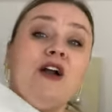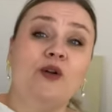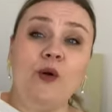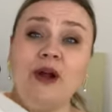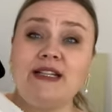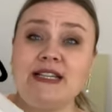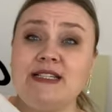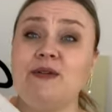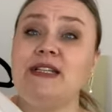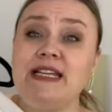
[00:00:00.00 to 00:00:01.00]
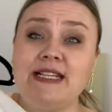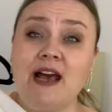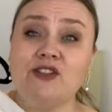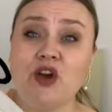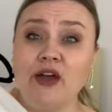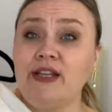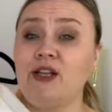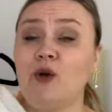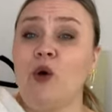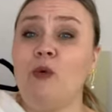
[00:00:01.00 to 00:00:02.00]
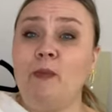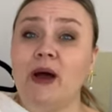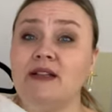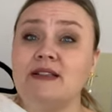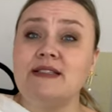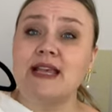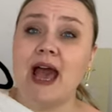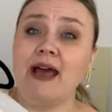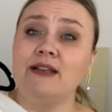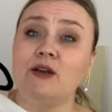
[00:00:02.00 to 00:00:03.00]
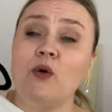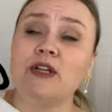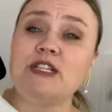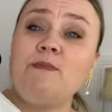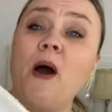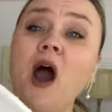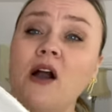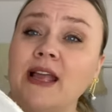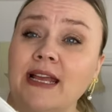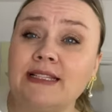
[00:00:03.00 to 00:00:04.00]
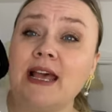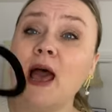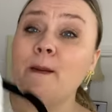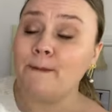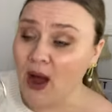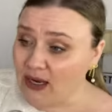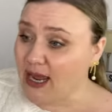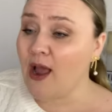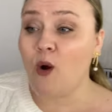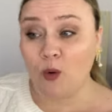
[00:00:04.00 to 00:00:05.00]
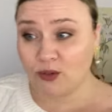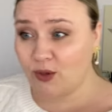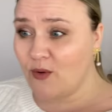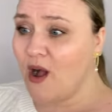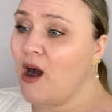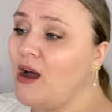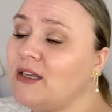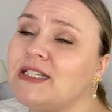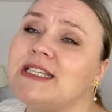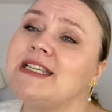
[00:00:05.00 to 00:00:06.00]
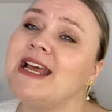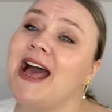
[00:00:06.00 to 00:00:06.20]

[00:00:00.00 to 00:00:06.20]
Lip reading: Gorgeous details on it, the gold buttons and the gorgeous pockets, but I also got